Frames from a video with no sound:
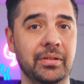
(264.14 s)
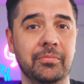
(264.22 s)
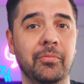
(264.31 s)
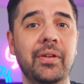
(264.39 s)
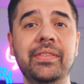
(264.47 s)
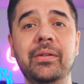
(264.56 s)

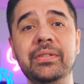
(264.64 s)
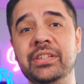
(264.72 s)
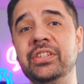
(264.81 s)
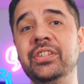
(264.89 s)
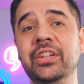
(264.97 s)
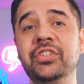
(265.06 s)
but one that was
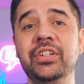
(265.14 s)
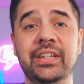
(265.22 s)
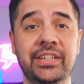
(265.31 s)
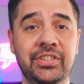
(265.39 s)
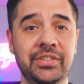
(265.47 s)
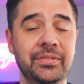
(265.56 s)
such an
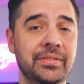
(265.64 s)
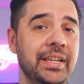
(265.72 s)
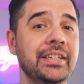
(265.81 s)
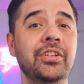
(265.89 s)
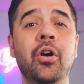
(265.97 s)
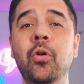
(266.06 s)
issue,
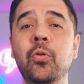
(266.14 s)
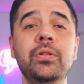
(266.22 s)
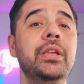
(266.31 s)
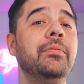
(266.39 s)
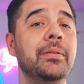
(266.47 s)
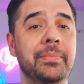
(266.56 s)
they
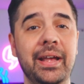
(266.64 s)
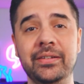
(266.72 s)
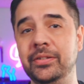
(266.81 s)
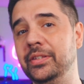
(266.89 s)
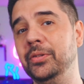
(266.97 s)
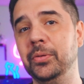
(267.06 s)
totally went back
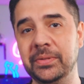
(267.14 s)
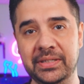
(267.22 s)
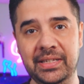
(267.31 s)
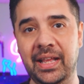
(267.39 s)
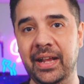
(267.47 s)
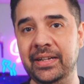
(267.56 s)
to the old
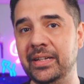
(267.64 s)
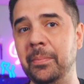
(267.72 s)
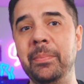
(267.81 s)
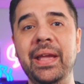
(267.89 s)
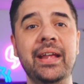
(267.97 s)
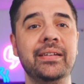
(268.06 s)
design and
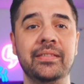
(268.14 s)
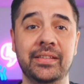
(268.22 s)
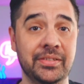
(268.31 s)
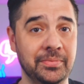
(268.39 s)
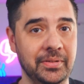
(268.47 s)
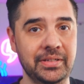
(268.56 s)
abandoned
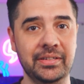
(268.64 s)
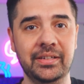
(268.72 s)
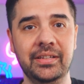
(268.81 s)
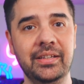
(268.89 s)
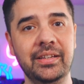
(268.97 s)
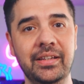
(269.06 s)
this one.
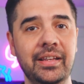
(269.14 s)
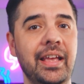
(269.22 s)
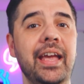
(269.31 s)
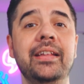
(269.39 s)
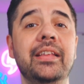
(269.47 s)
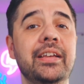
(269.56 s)
And